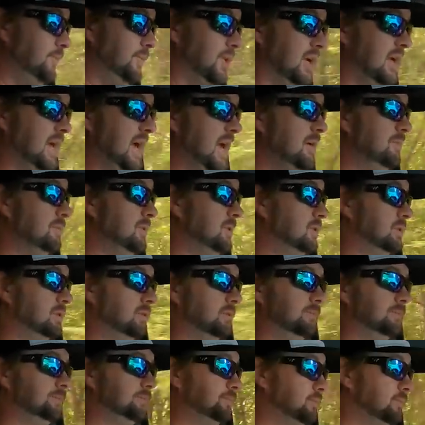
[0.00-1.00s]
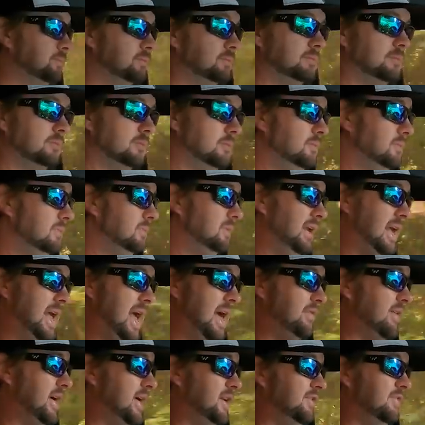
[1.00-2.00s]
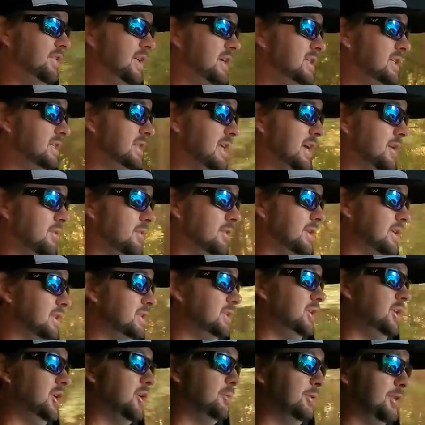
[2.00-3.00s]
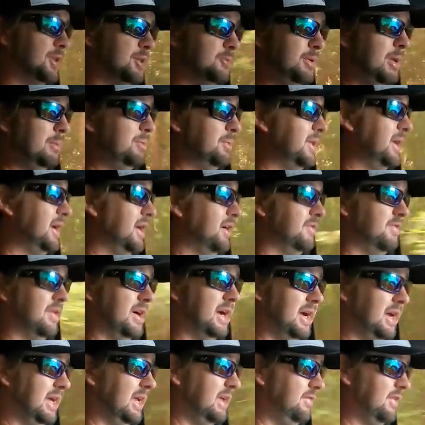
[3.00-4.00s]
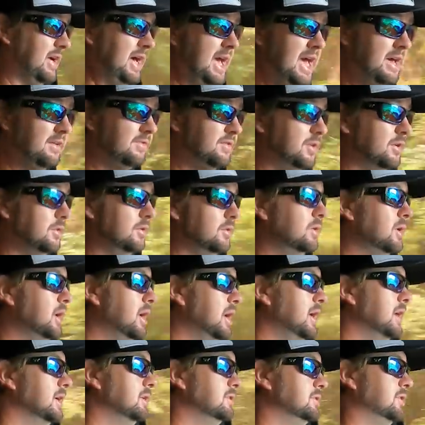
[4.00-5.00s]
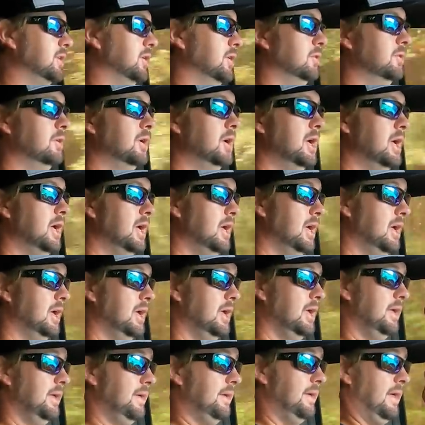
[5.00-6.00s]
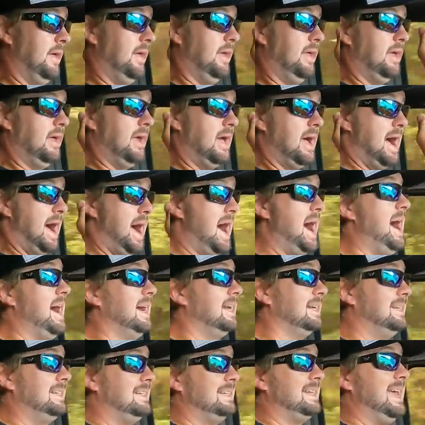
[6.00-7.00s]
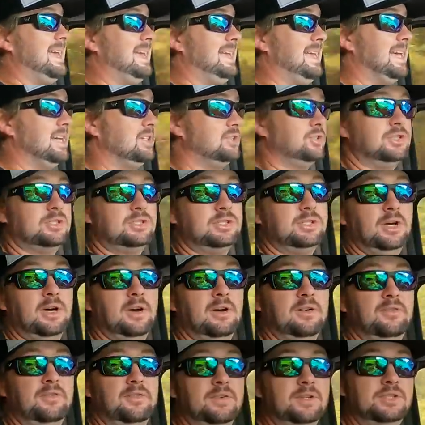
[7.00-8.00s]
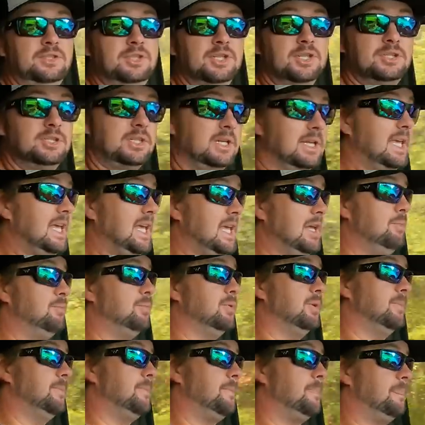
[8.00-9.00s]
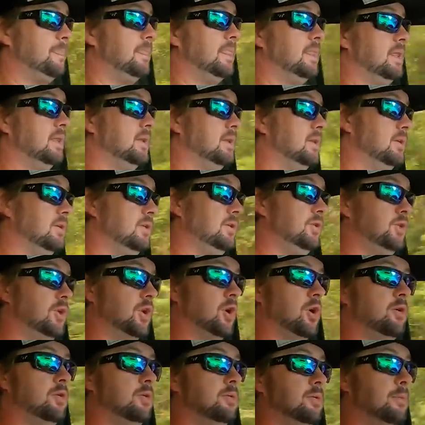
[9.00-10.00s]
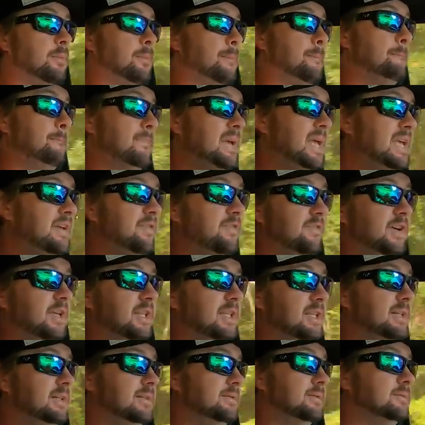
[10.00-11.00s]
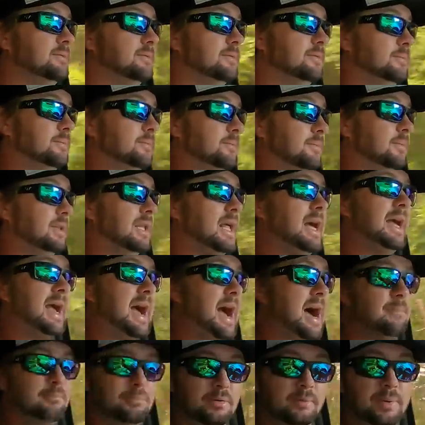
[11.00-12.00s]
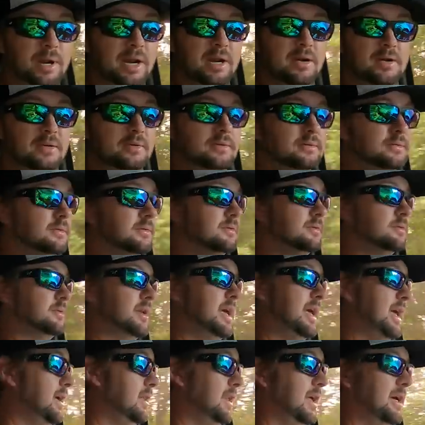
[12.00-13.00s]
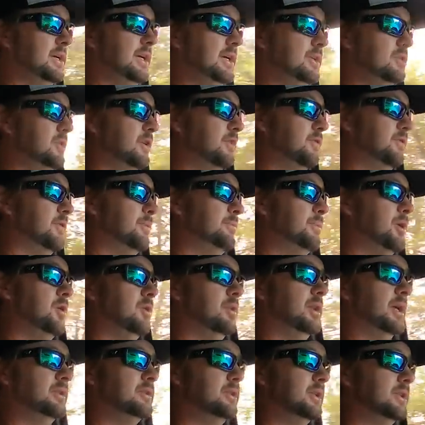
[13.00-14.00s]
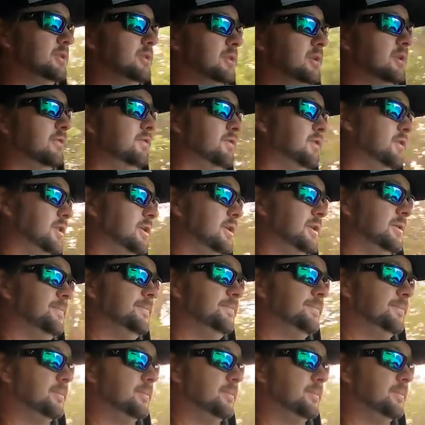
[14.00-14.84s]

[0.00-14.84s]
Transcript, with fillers: The Caymas, I haven't had to fix anything on it this year, but there's people there if I have to. So I take extra stuff just to keep, you know, me feeling like I'm prepared. And a lot of extra for the boat, a lot of extra stuff for the